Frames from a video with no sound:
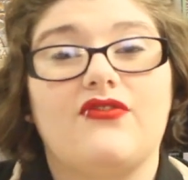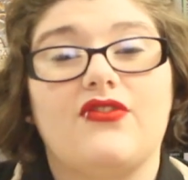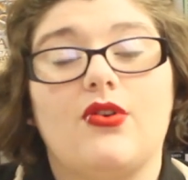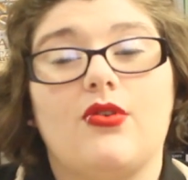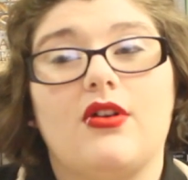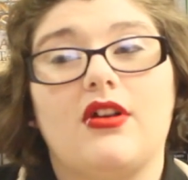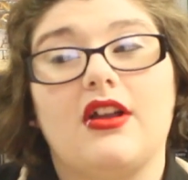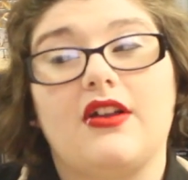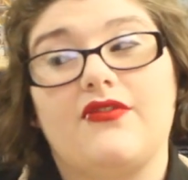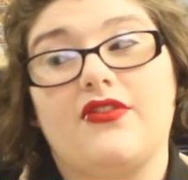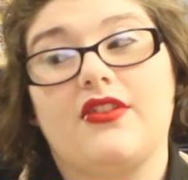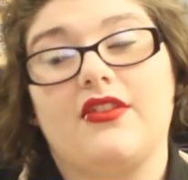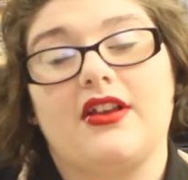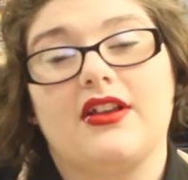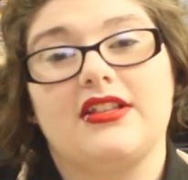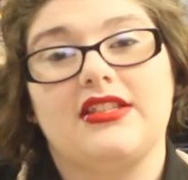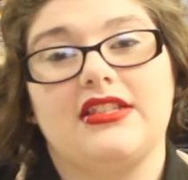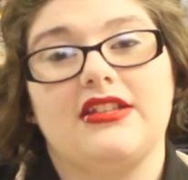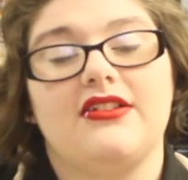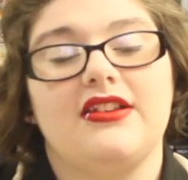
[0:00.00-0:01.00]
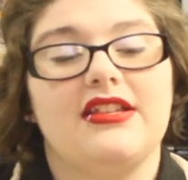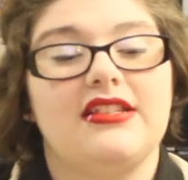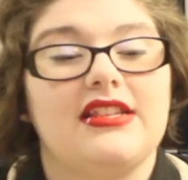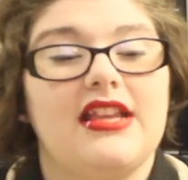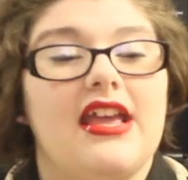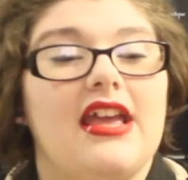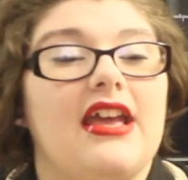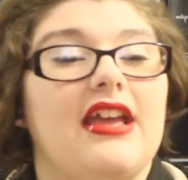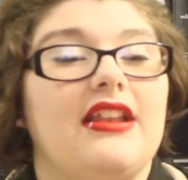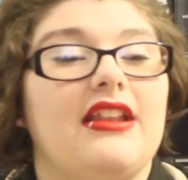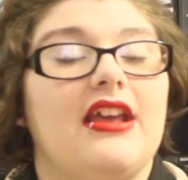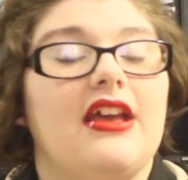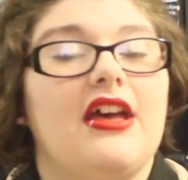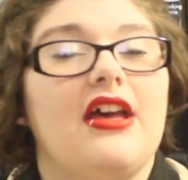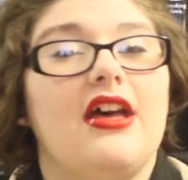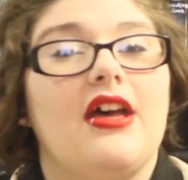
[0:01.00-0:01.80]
4 of the Lux series, and